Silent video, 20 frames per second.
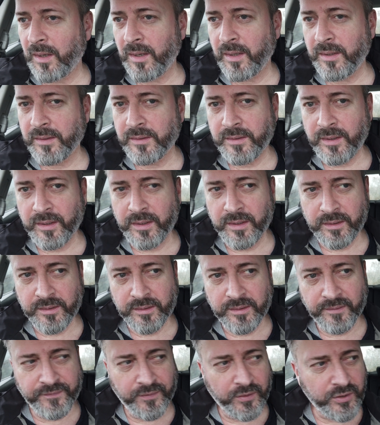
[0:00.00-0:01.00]
And
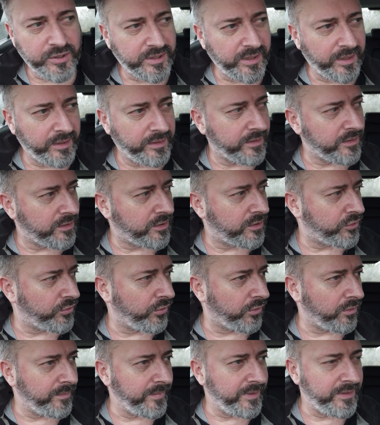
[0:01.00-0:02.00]
the first thing that
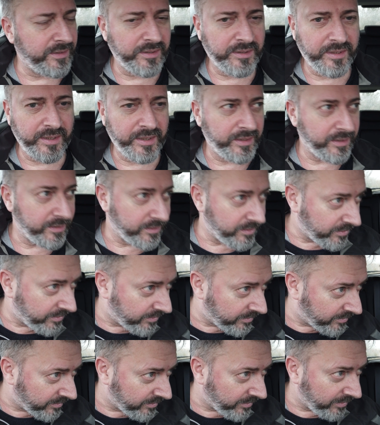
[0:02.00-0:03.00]
struck me today
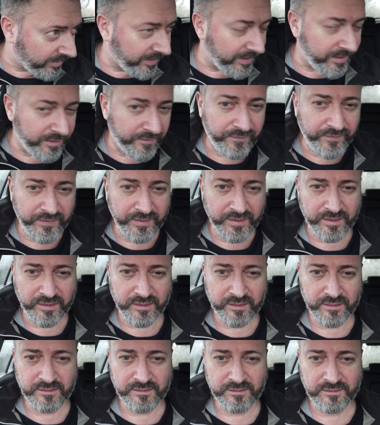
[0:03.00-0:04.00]
is a kind of feeling
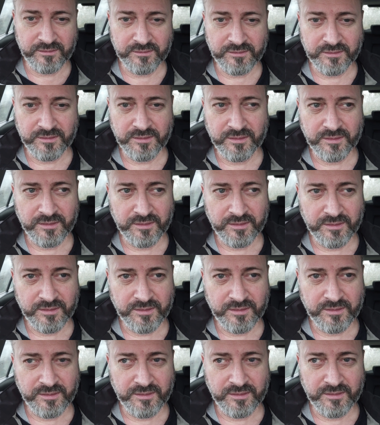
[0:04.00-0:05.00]
of
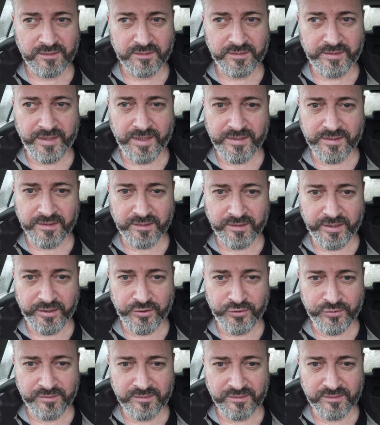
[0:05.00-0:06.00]

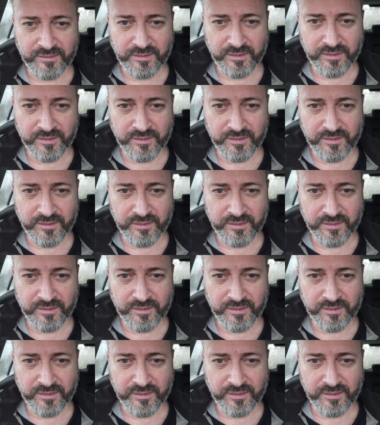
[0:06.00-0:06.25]
desolation.